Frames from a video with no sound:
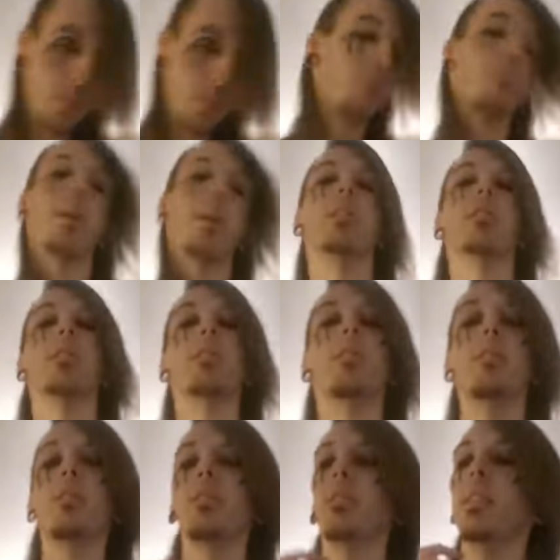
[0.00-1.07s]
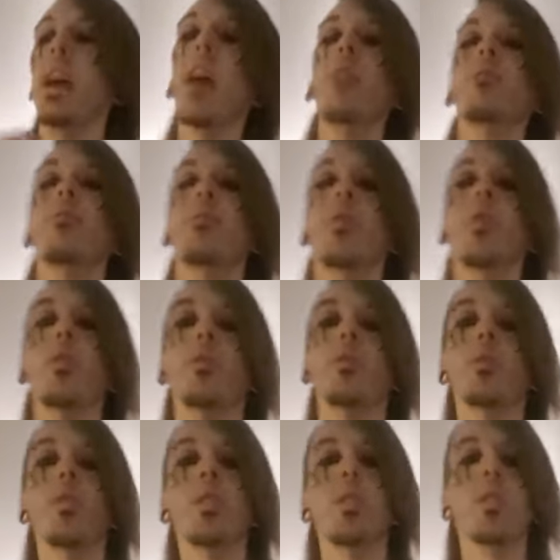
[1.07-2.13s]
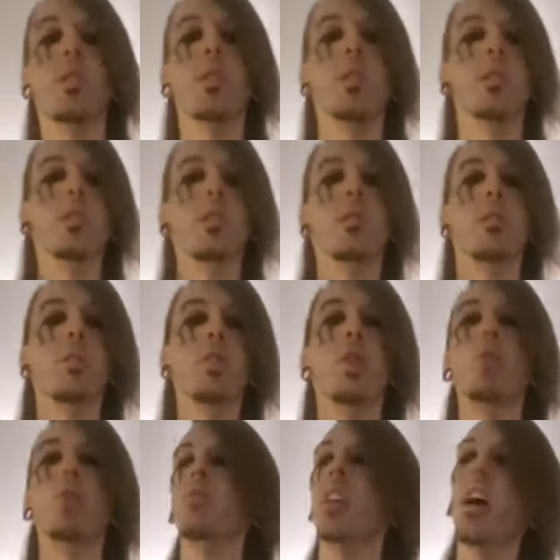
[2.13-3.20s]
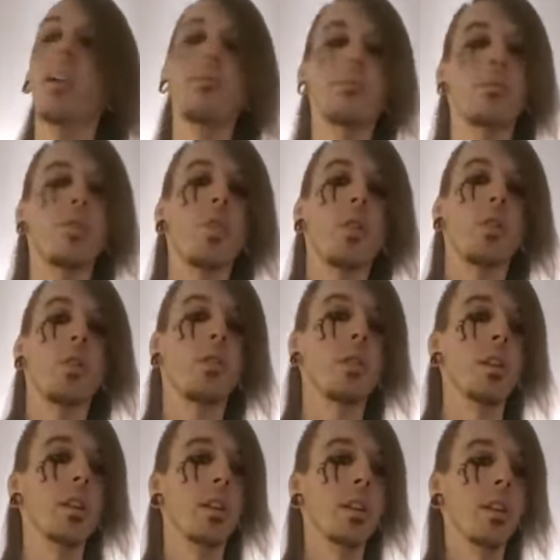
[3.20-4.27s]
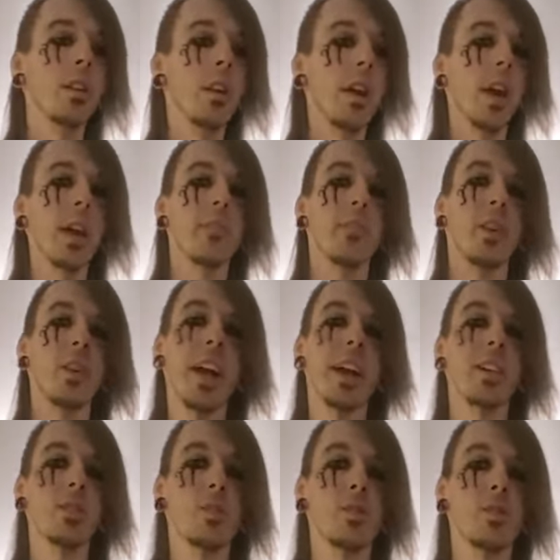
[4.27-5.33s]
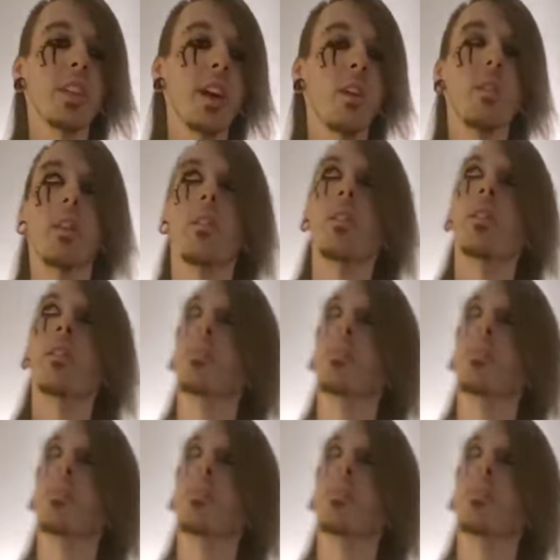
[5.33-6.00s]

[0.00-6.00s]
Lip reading: No matter the downfalls. No downfall ever ends without a